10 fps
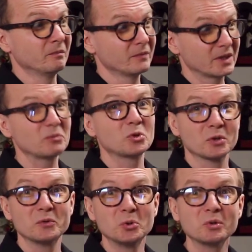some
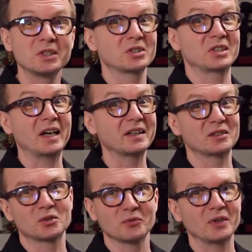sort of nuclear
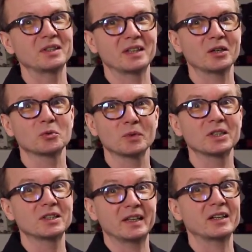science to find out
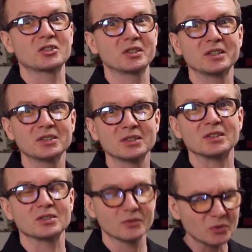whether they actually
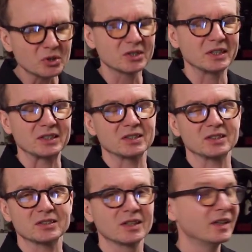exist. Of course they
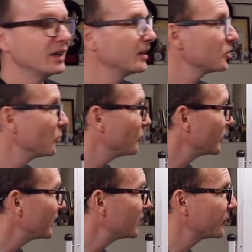exist. And so
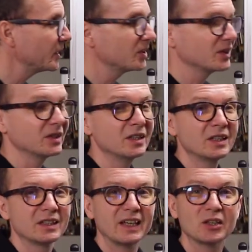for this reason,
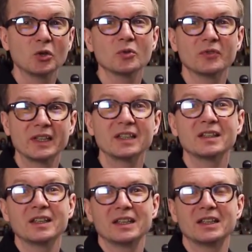that whole
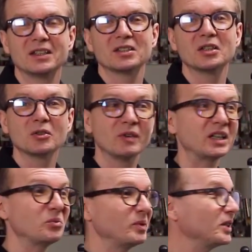thing is
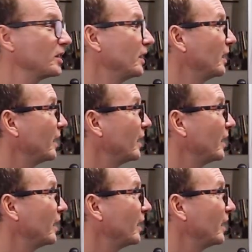quite a bit